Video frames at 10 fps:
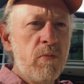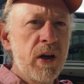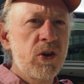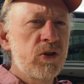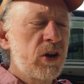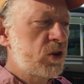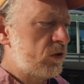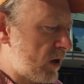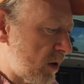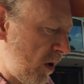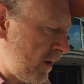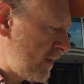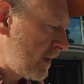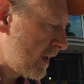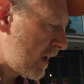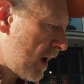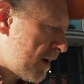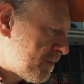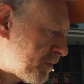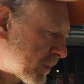my introduction already, but
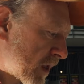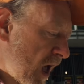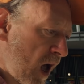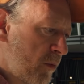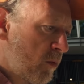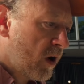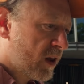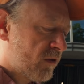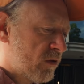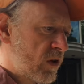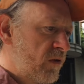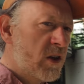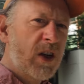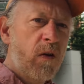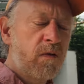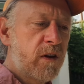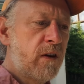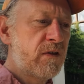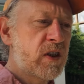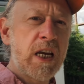yeah, I've been working through these videos. Hopefully
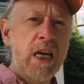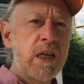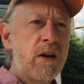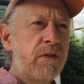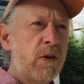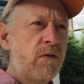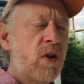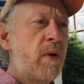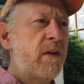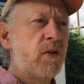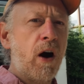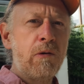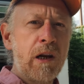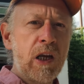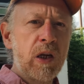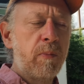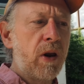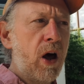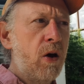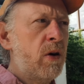you've seen a few of them. If not, I'll link
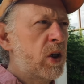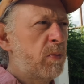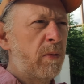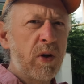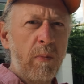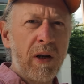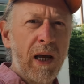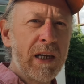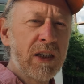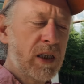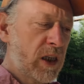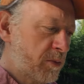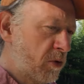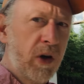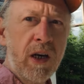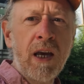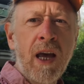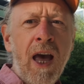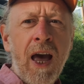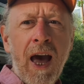below. I should probably do a playlist at this point.
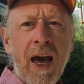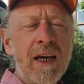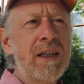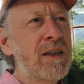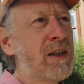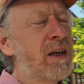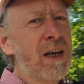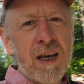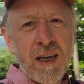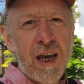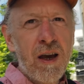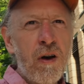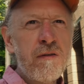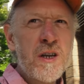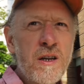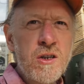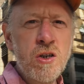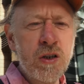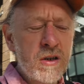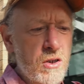And yeah, I've done
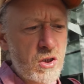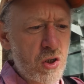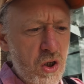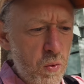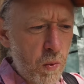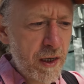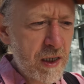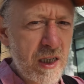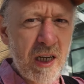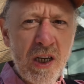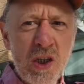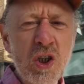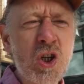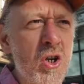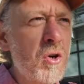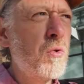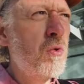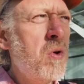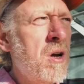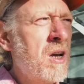22